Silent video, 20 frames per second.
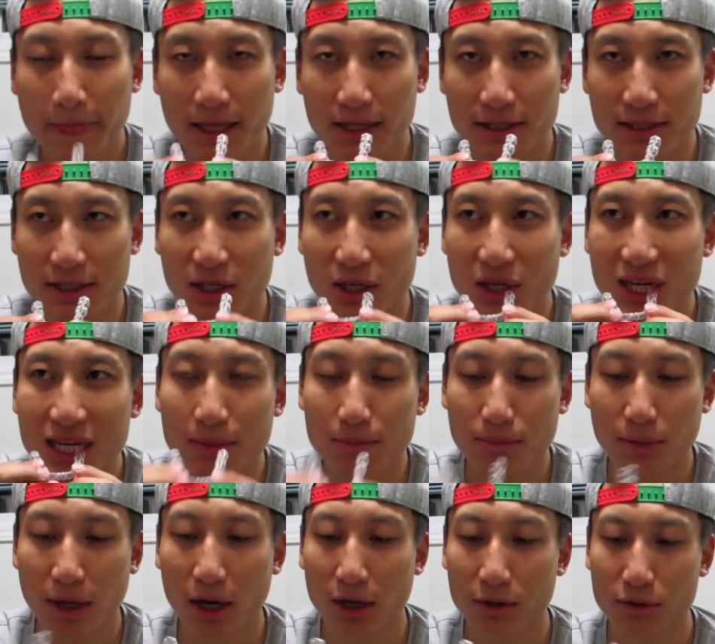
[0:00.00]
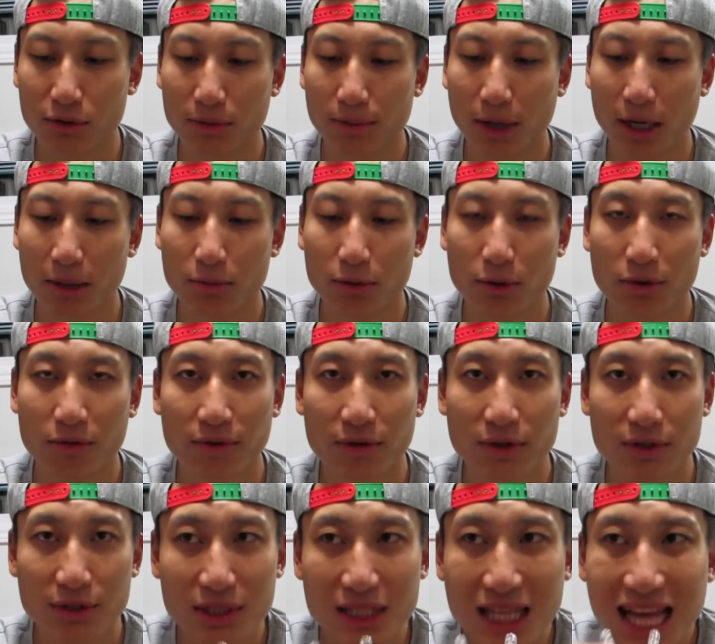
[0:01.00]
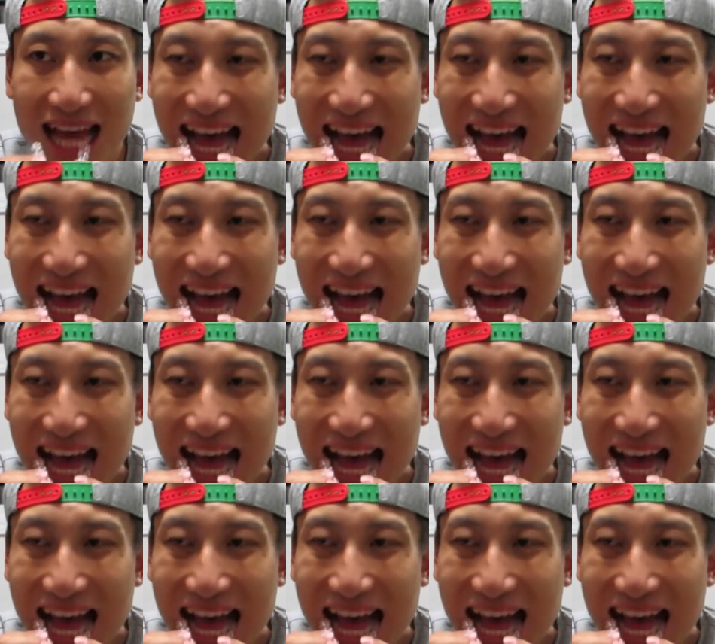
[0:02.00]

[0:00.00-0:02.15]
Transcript: So I'll do the bottom row first.